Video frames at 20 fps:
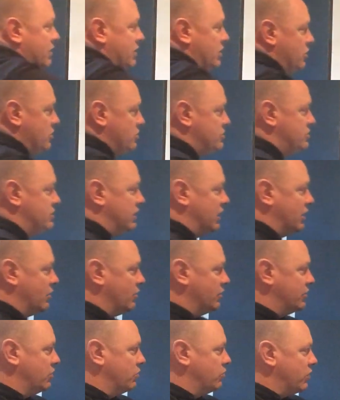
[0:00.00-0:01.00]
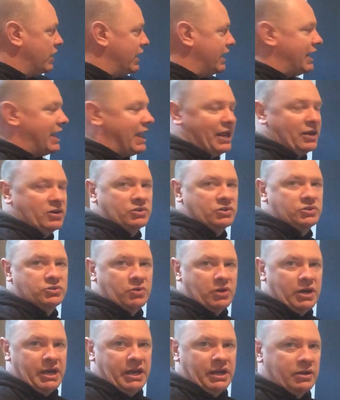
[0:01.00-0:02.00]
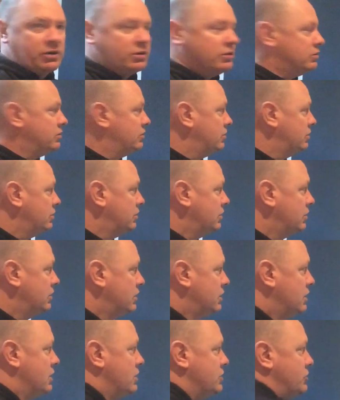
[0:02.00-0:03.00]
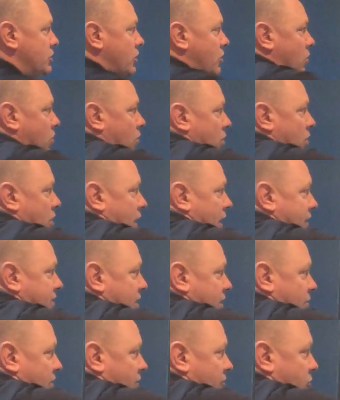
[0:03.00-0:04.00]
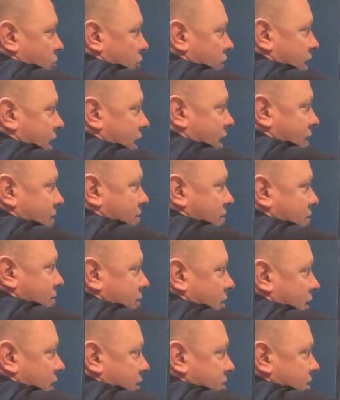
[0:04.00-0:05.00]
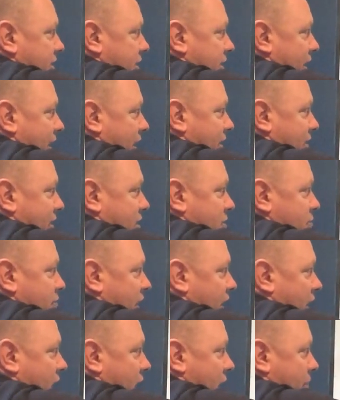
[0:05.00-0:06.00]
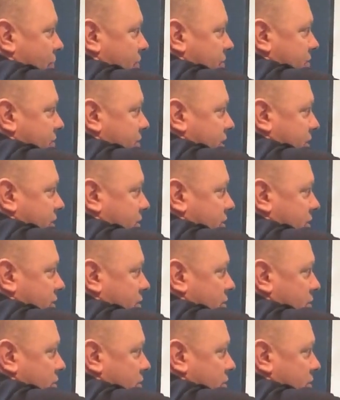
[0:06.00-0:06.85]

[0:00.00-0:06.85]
be used here with a right angle triangle. So I take my 48. I see that is my opposite.